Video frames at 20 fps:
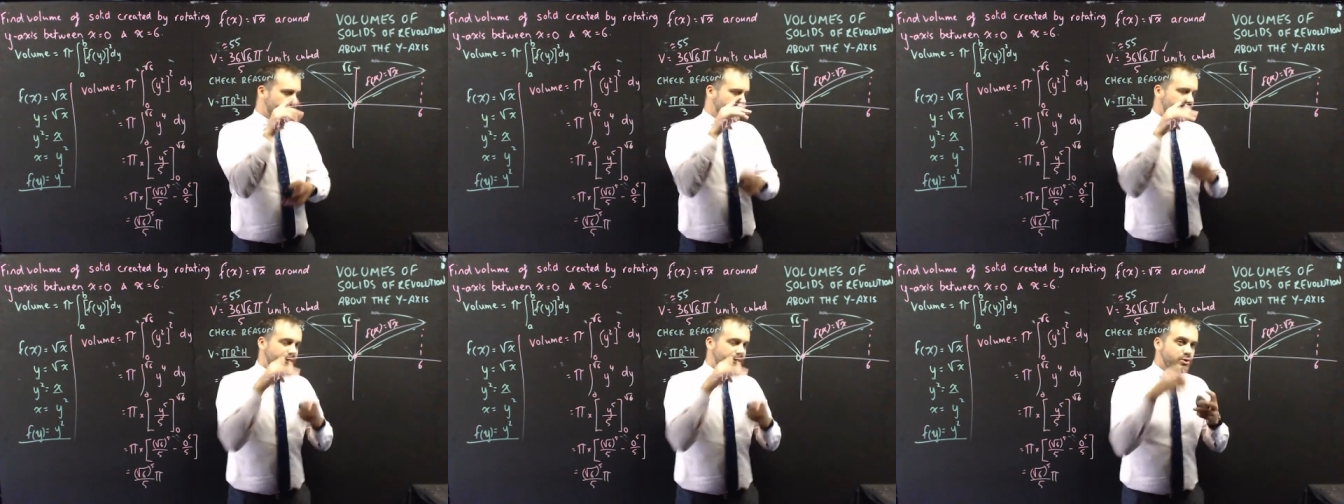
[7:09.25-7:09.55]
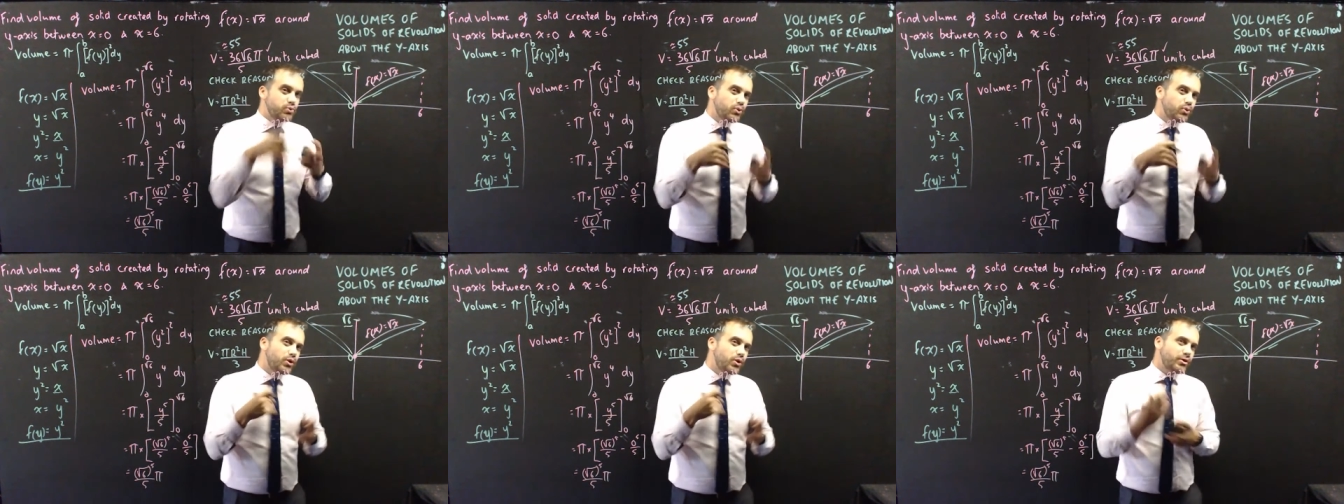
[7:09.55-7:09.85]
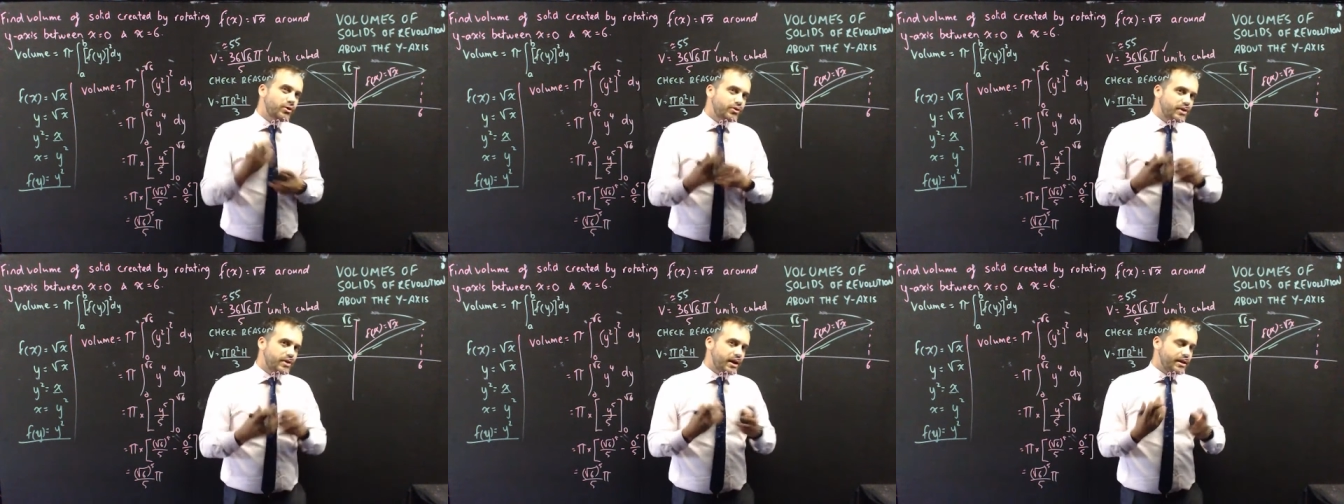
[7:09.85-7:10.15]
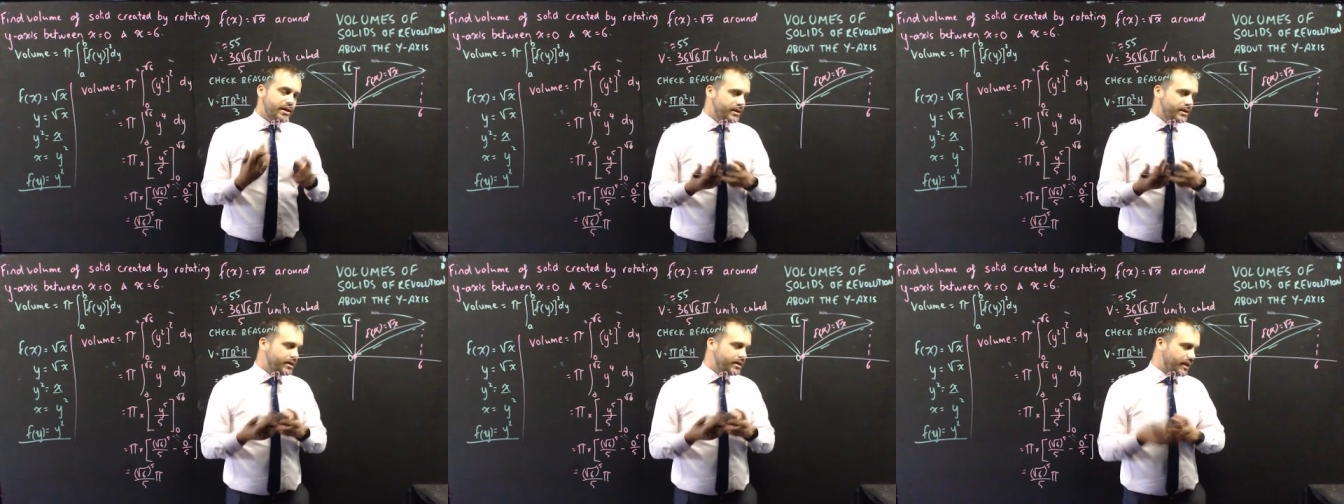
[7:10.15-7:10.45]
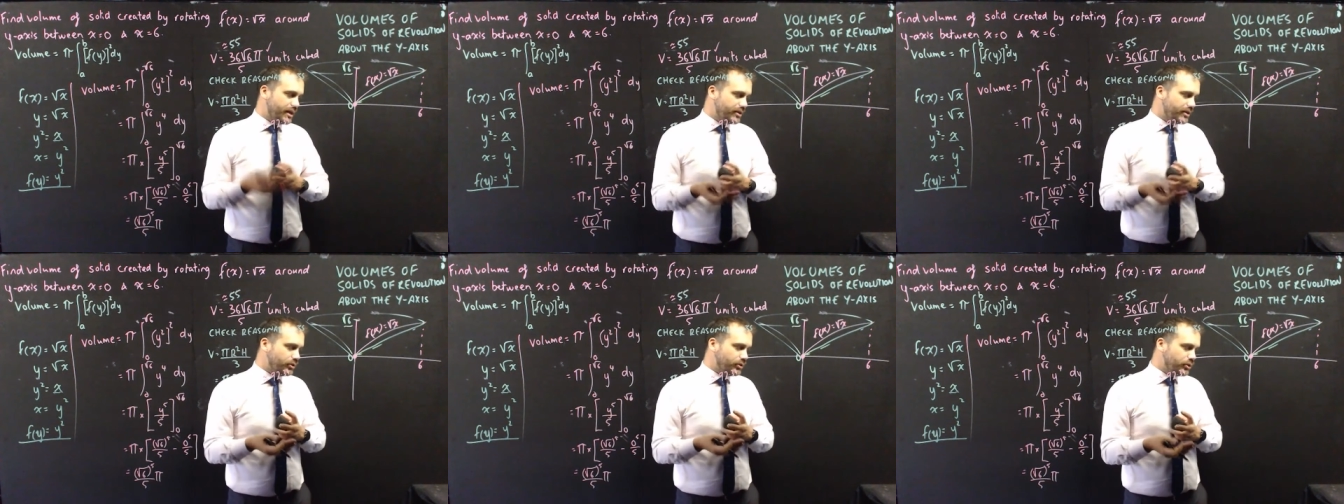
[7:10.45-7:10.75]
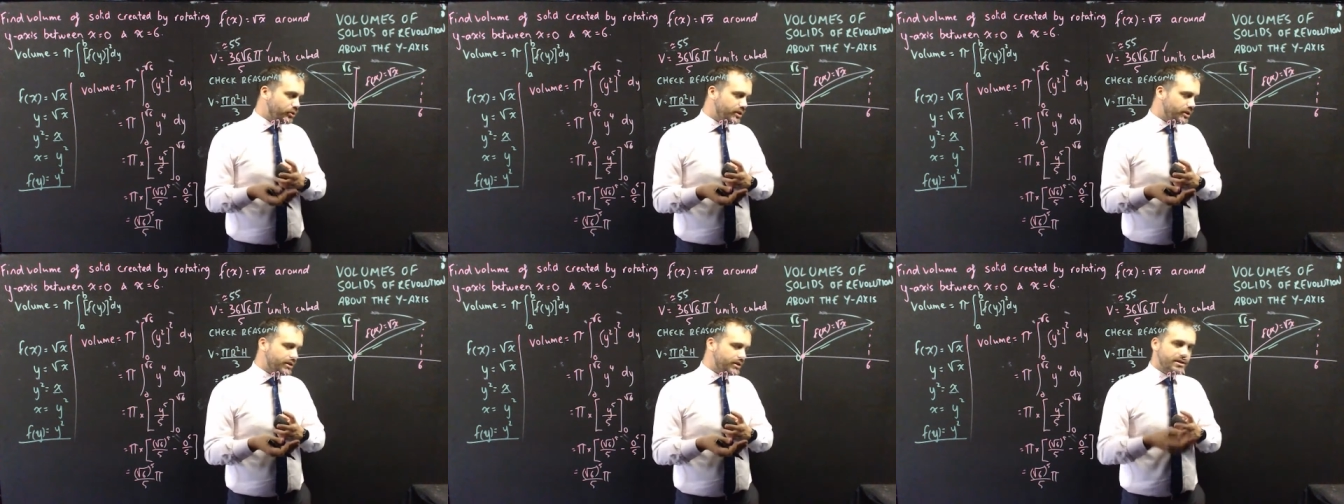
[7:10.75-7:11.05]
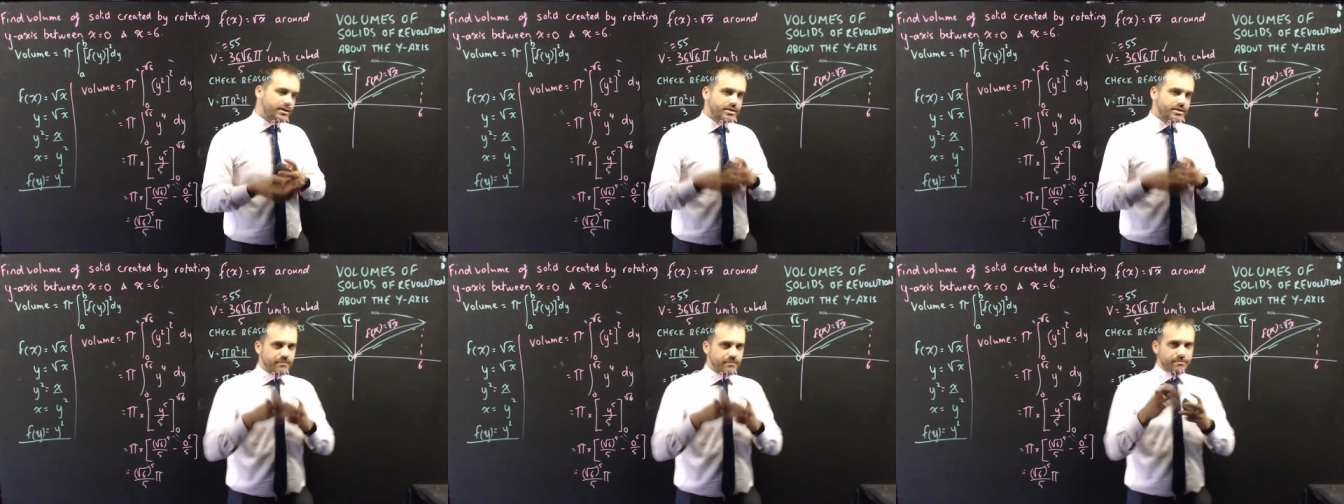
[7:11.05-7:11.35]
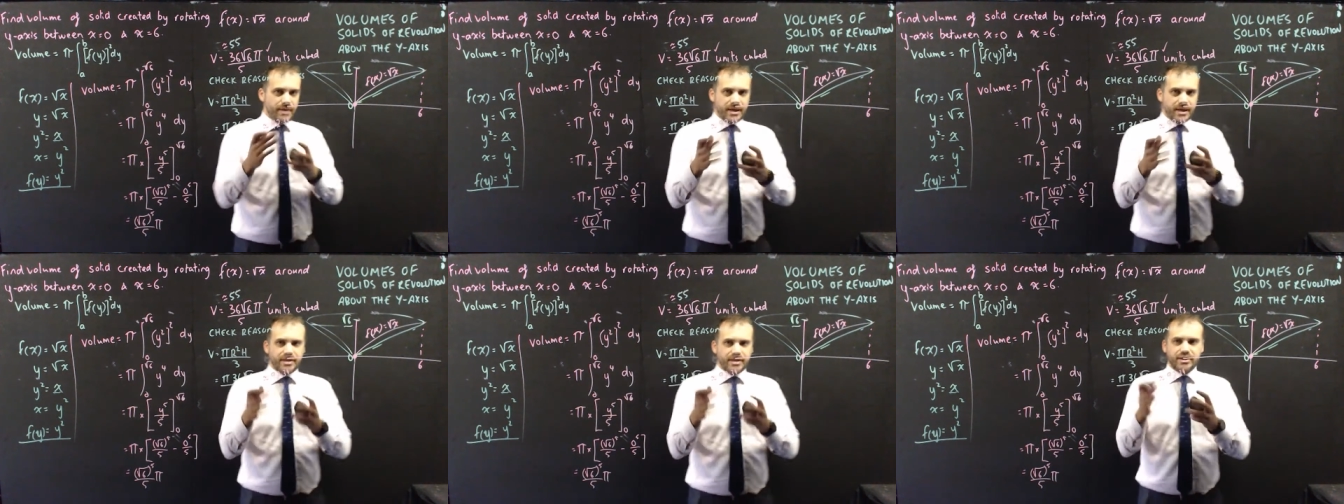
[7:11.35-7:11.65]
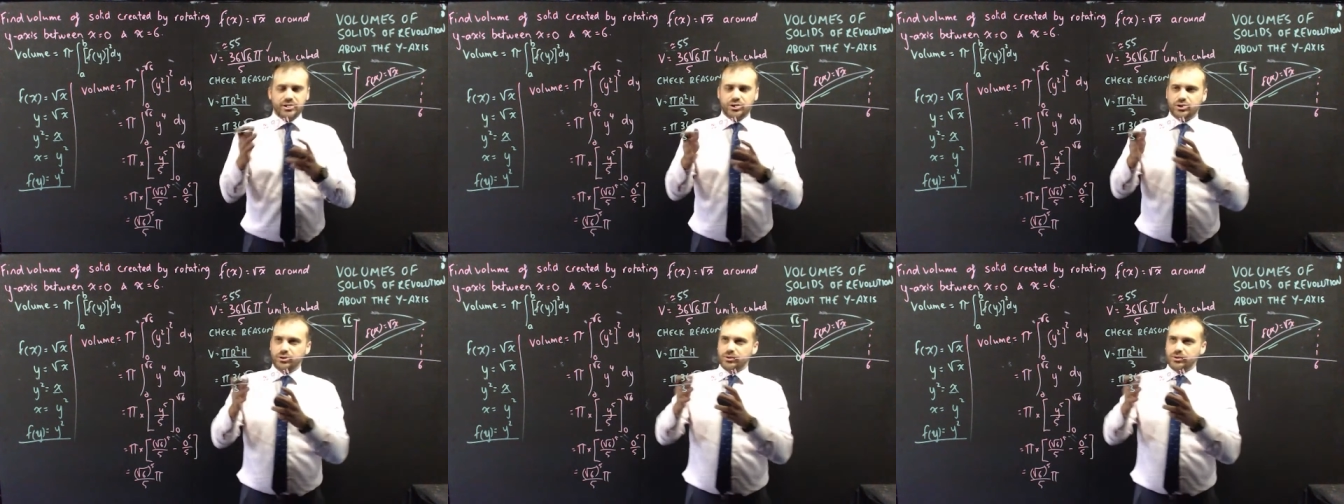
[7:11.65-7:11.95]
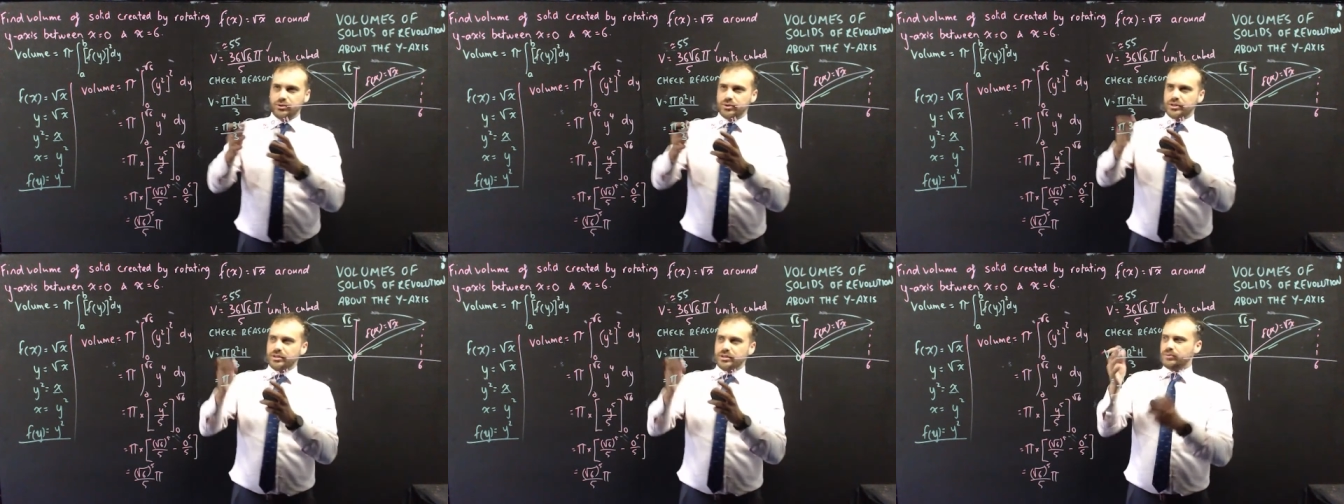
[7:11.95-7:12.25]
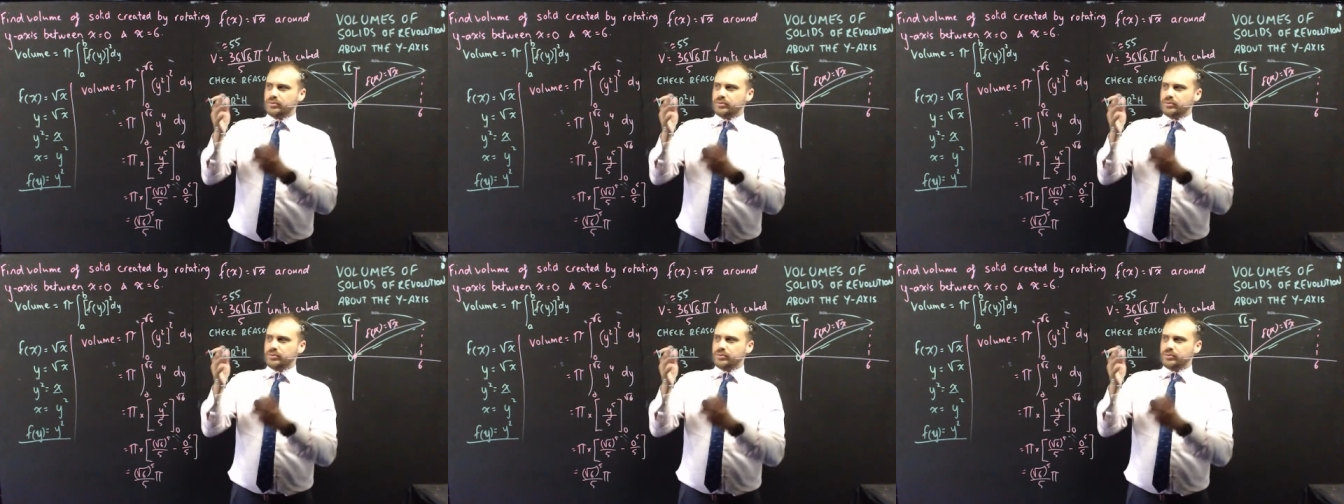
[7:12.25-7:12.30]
It's worth taking another look at this and making sure that,